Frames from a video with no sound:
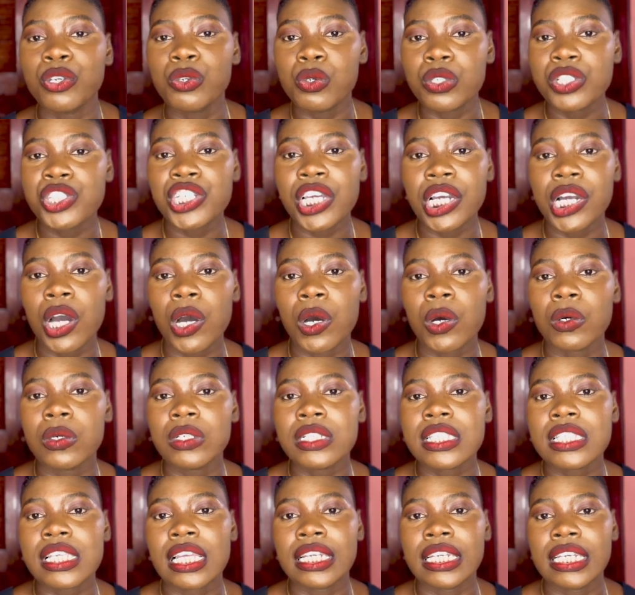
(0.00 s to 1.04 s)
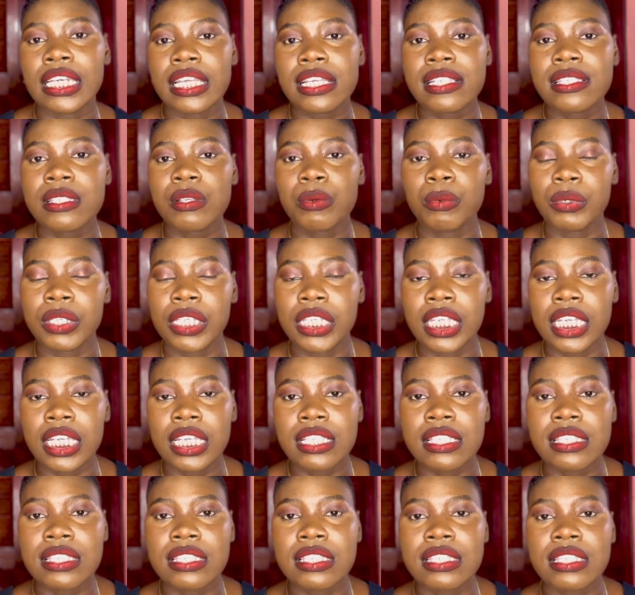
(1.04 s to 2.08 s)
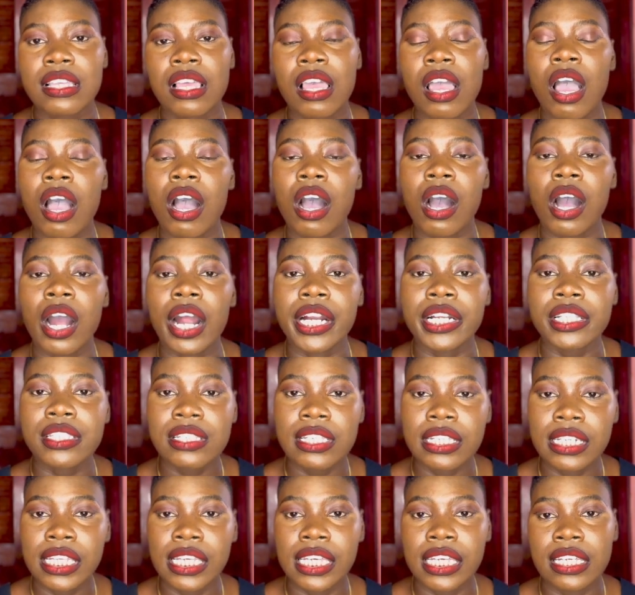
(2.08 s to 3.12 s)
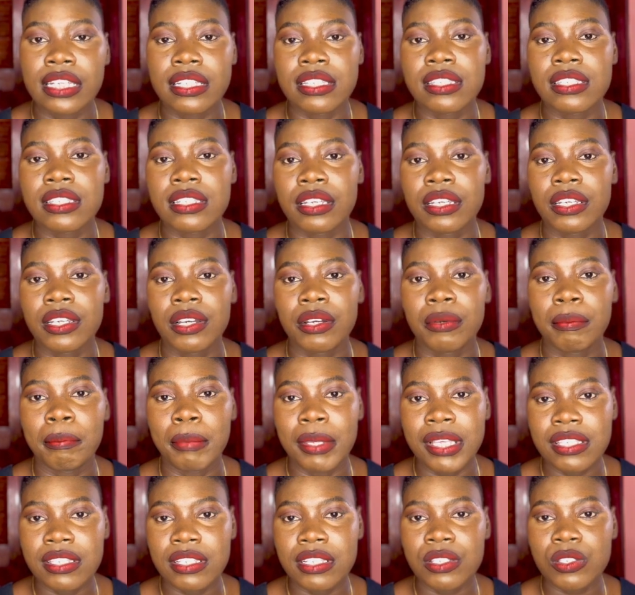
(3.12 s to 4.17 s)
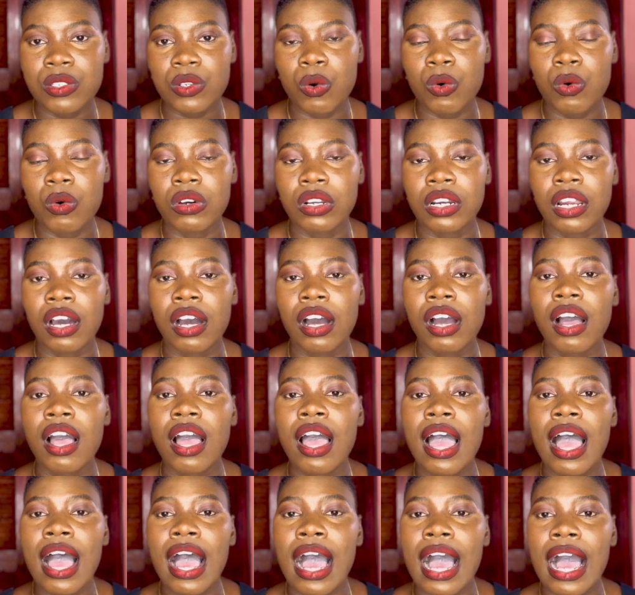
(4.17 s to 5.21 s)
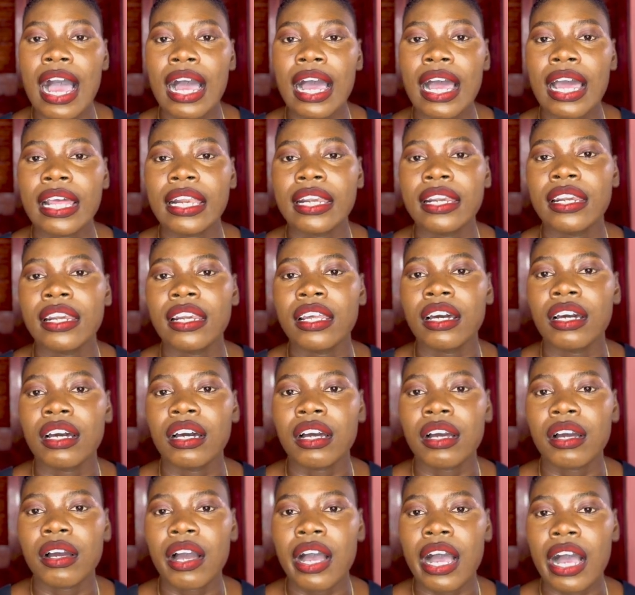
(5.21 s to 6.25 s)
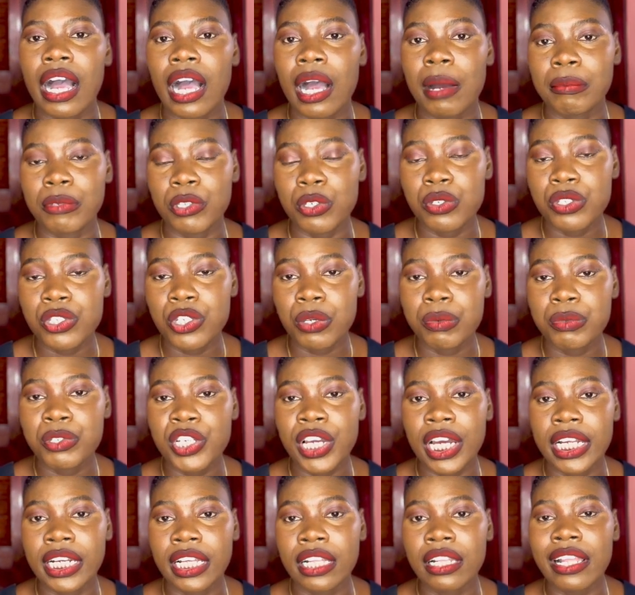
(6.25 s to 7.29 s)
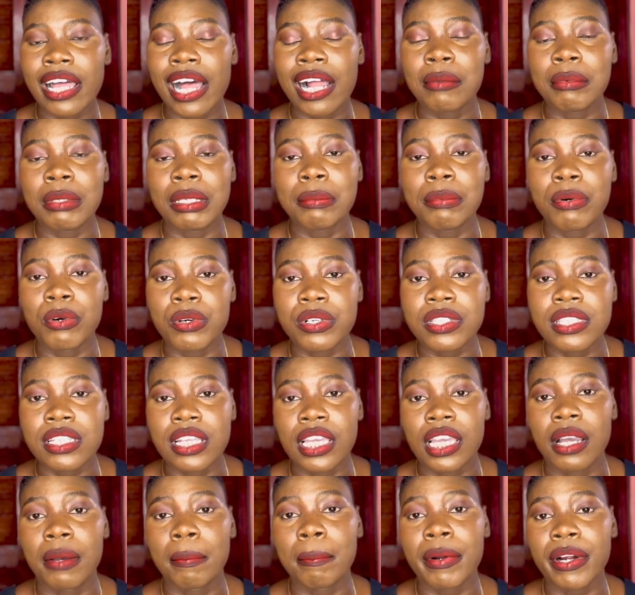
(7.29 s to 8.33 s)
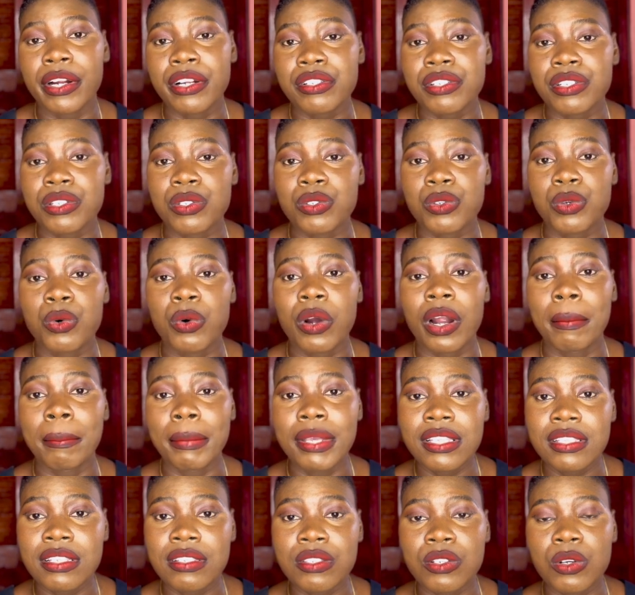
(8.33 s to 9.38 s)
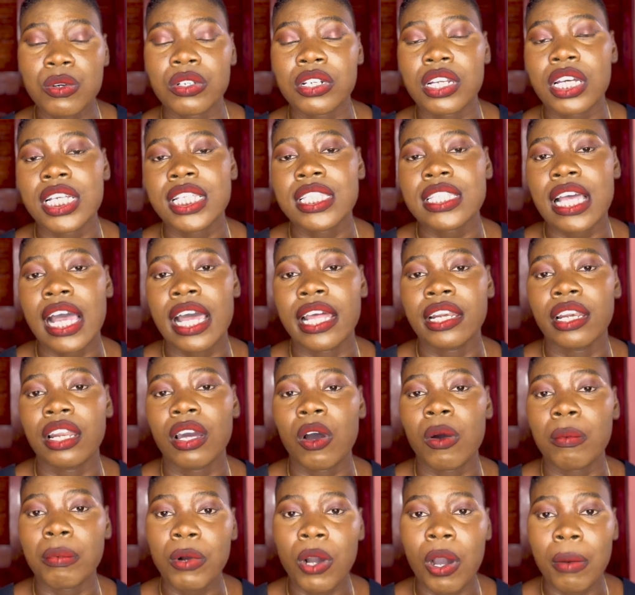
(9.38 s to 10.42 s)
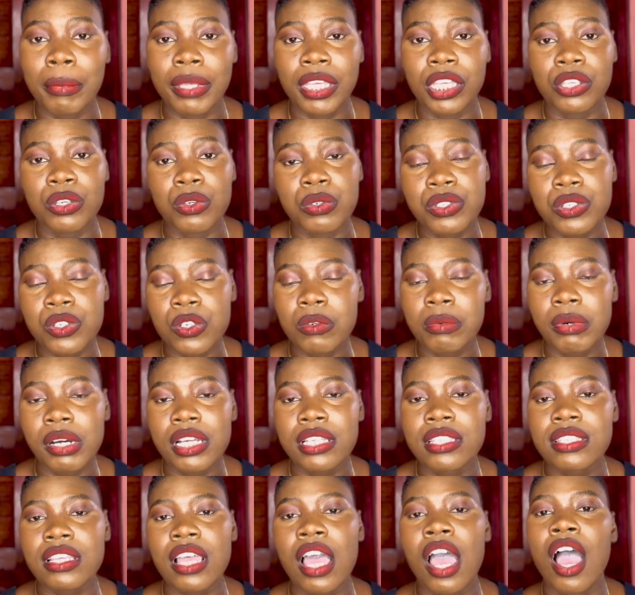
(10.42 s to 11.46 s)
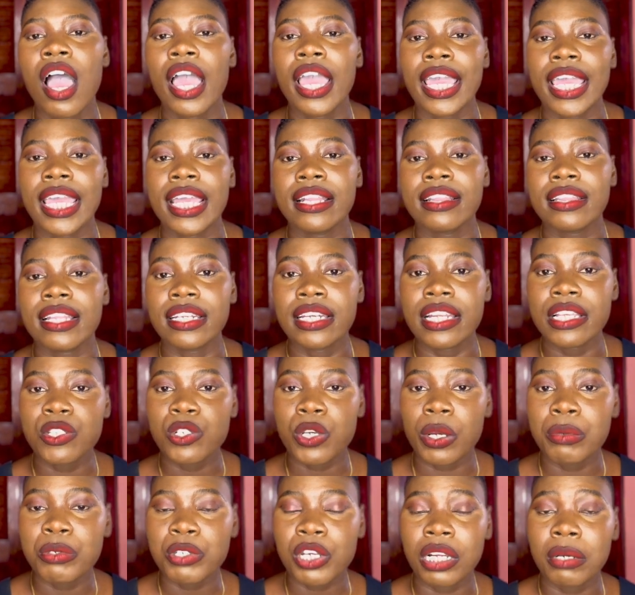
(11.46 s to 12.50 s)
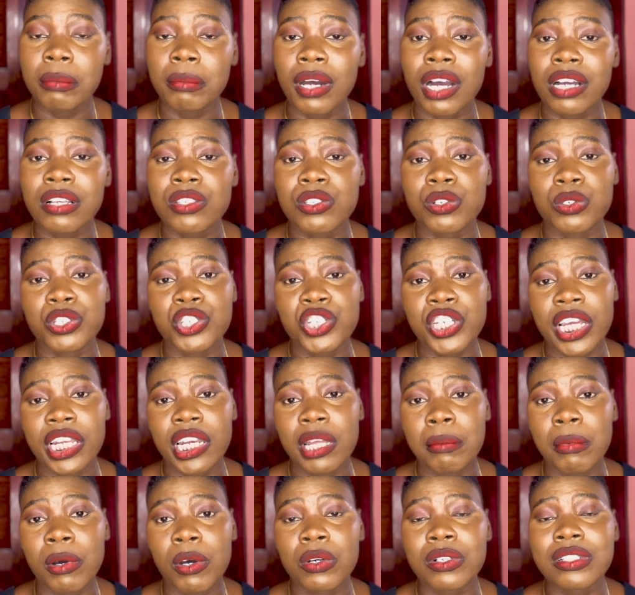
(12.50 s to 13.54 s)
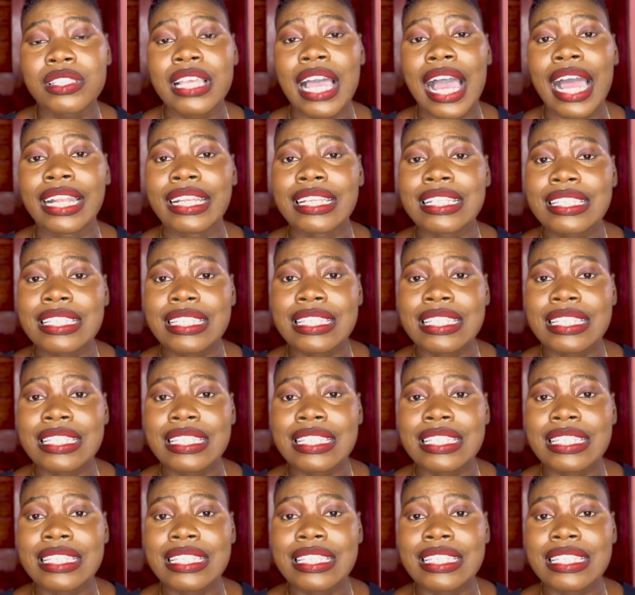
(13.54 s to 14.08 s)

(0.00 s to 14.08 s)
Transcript: check out this week's or today's business owner and YouTube channel. I'll be posting persons who are business owners and upcoming YouTubers in the description box, so check them out and